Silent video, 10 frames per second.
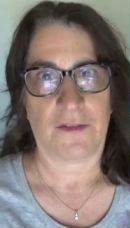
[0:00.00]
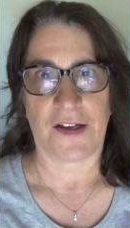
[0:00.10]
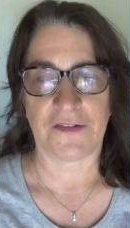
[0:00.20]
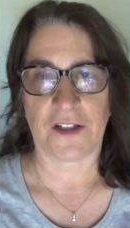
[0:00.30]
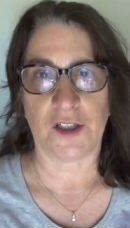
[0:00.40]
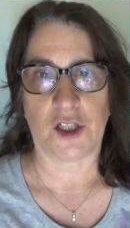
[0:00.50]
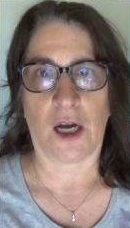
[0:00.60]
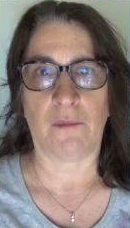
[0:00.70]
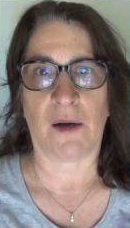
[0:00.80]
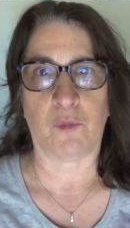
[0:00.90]
that's going to
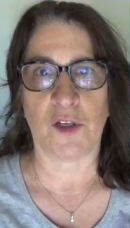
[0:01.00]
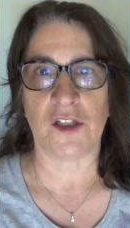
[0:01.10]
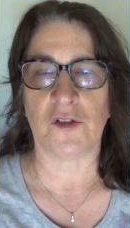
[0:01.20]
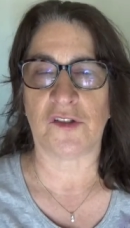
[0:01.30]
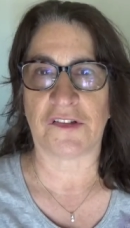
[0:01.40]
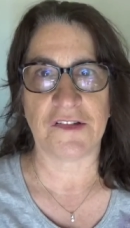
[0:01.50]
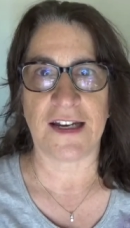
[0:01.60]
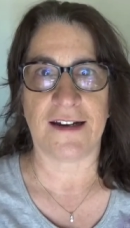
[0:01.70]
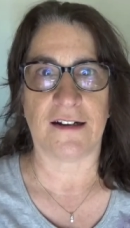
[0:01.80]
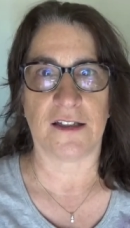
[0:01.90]
come up when you do the
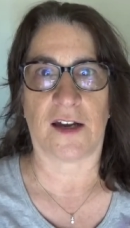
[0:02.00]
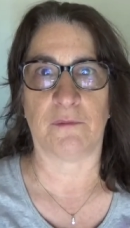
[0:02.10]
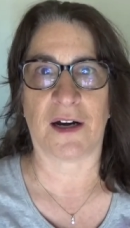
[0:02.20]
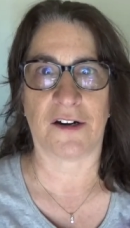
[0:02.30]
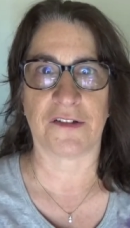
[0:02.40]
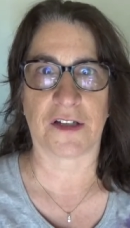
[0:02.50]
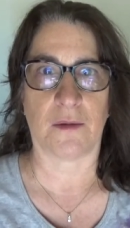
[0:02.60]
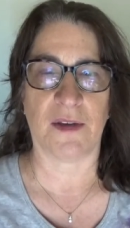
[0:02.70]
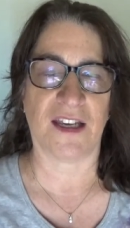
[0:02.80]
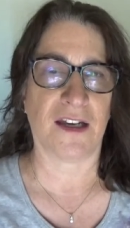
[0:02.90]
sale. You have buyers
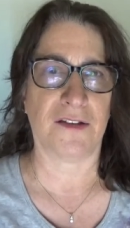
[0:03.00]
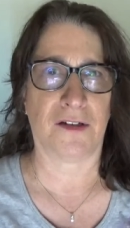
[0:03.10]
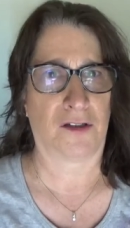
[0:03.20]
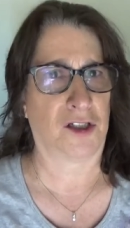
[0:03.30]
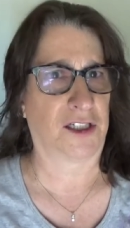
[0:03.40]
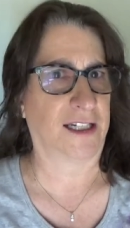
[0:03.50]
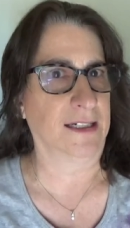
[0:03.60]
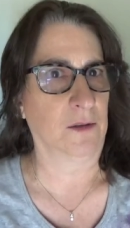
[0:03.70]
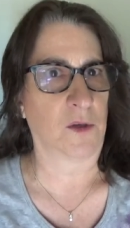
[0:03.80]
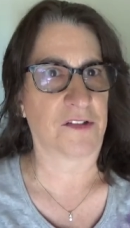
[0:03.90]
come in, they're
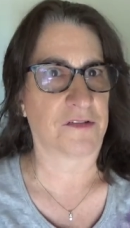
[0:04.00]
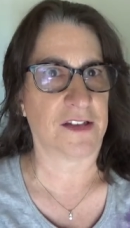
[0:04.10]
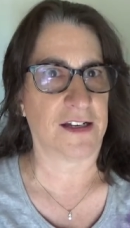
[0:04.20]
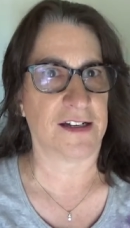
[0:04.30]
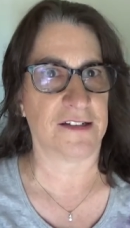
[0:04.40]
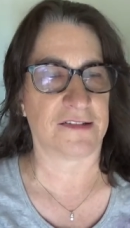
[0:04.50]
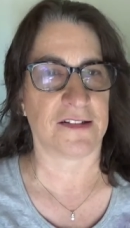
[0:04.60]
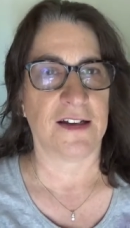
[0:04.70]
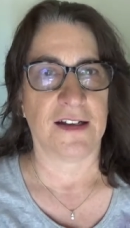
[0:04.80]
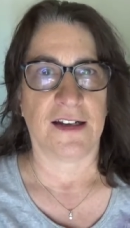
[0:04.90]
looking, what's
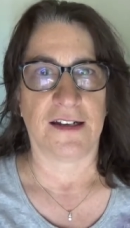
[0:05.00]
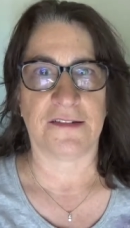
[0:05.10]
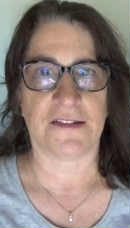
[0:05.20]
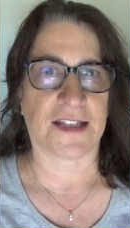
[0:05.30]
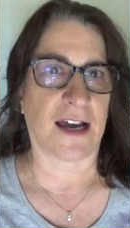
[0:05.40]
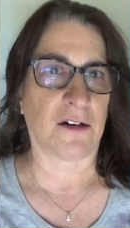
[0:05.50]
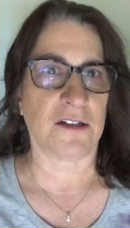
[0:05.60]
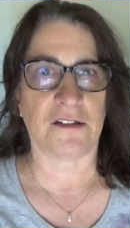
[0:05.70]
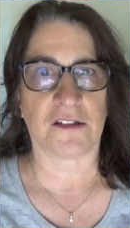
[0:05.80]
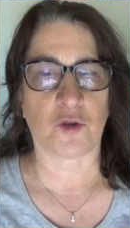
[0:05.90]
this? Is this
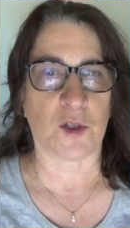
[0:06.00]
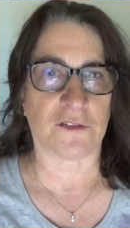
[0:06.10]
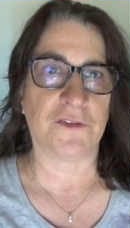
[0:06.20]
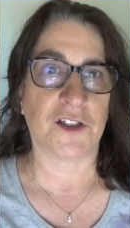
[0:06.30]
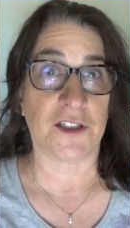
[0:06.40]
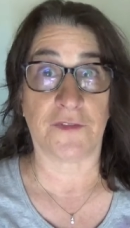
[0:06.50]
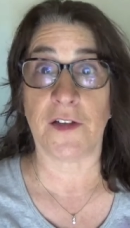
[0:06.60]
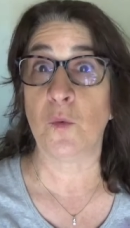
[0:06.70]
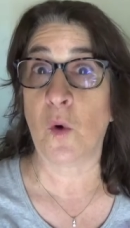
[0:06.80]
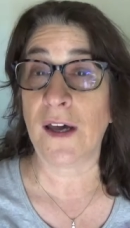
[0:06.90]
counted in the square foot? And if
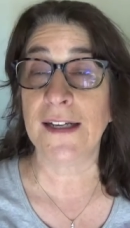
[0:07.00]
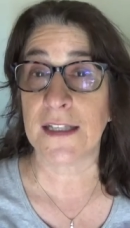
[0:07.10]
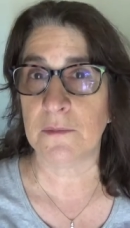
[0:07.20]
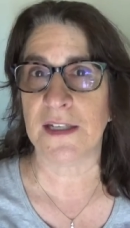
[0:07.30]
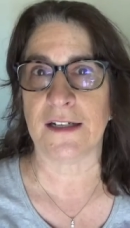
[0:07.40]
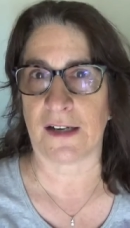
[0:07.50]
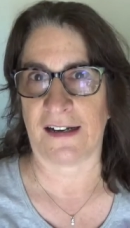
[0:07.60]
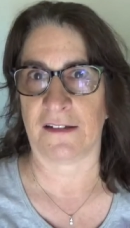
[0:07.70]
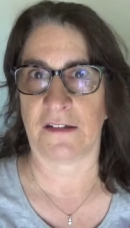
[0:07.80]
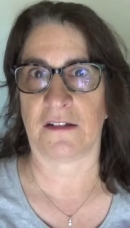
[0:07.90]
you want it to be
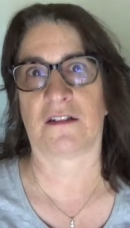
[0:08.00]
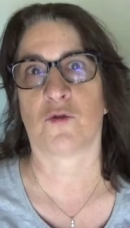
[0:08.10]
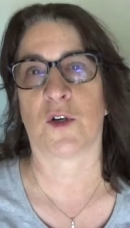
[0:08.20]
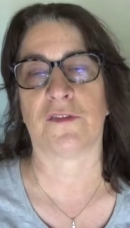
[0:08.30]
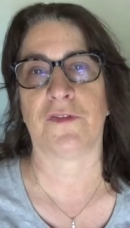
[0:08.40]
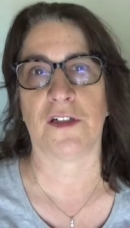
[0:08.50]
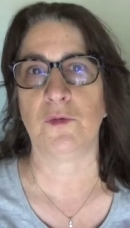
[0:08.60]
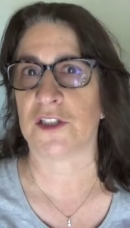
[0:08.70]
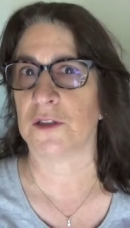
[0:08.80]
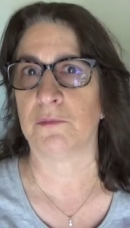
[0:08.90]
counted in the square foot,
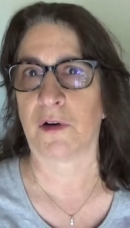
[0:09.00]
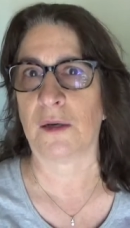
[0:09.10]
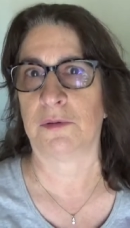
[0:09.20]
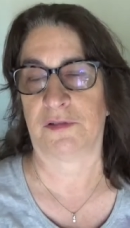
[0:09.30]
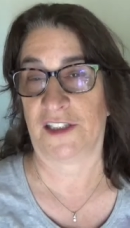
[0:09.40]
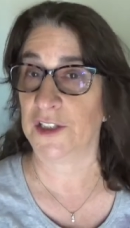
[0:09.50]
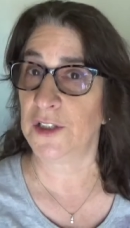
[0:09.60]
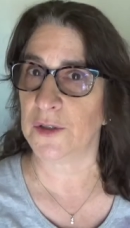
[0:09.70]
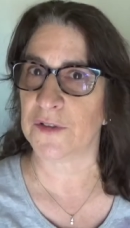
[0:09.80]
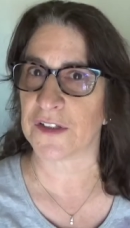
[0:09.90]
which you probably
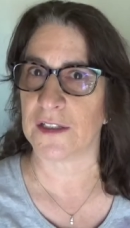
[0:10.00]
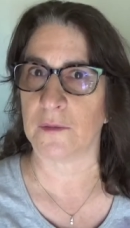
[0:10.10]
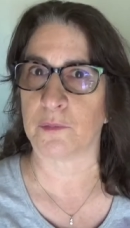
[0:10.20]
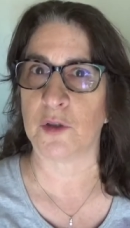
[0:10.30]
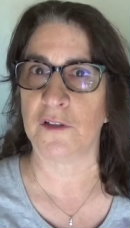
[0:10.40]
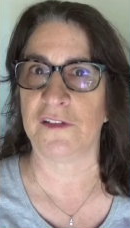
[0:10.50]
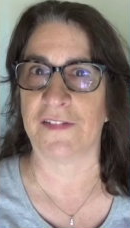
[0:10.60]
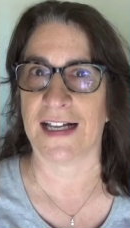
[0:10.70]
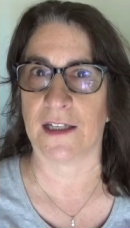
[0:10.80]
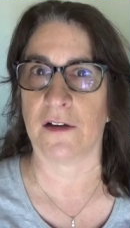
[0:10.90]
do, it's going to improve the
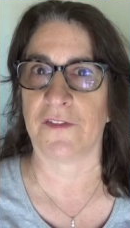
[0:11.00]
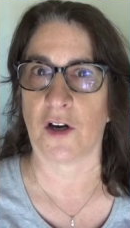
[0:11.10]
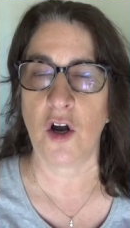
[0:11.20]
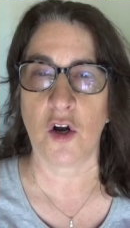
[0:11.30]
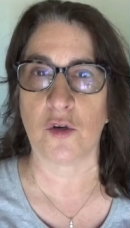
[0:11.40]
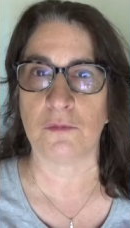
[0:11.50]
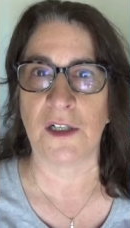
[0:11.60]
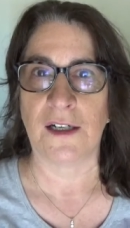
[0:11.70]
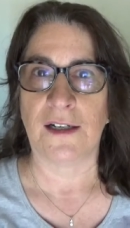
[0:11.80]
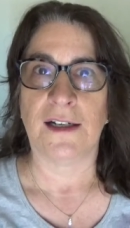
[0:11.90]
value of your home.
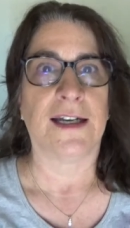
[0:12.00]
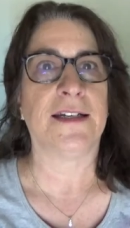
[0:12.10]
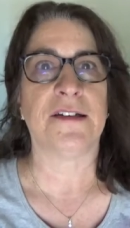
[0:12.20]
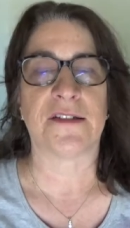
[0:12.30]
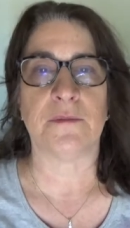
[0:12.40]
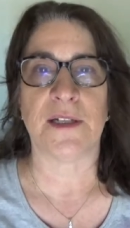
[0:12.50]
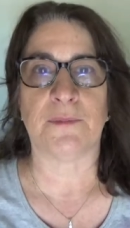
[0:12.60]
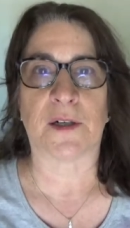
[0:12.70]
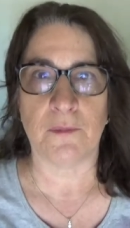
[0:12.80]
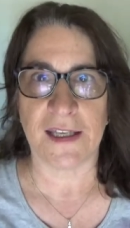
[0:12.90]
It needs to be
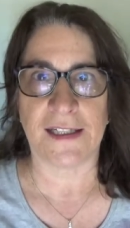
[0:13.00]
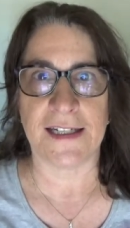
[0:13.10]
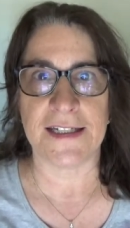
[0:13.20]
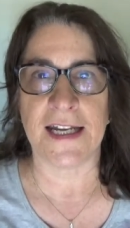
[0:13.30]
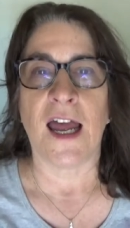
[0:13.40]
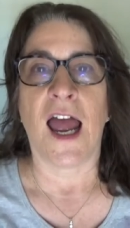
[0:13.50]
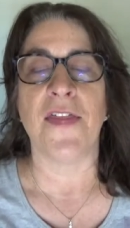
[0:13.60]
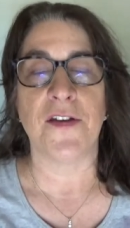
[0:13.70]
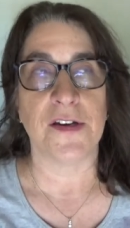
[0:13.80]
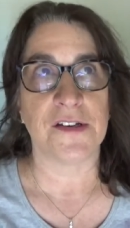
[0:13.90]
permitted
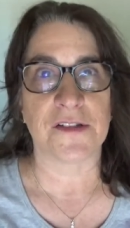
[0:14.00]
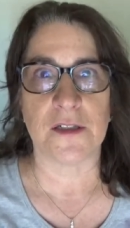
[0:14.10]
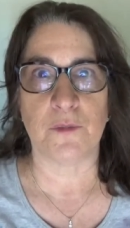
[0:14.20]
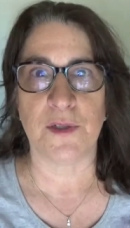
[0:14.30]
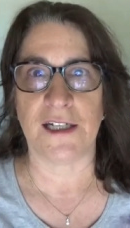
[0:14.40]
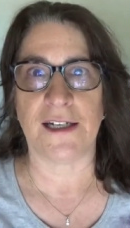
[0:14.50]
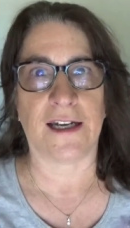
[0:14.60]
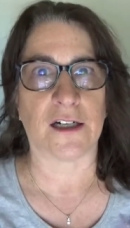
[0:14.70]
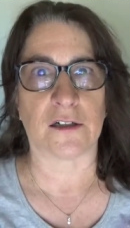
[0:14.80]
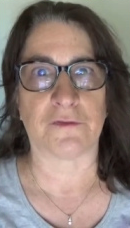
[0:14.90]
and there needs to be
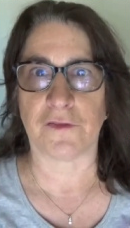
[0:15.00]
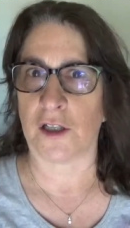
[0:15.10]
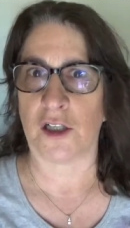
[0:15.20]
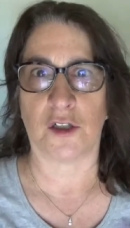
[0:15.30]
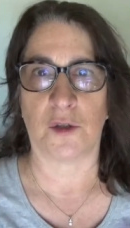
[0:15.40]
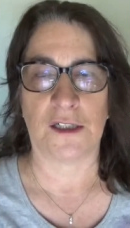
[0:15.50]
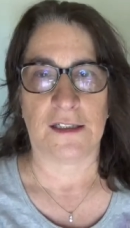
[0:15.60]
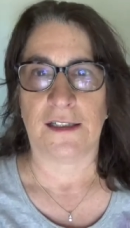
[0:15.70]
airflow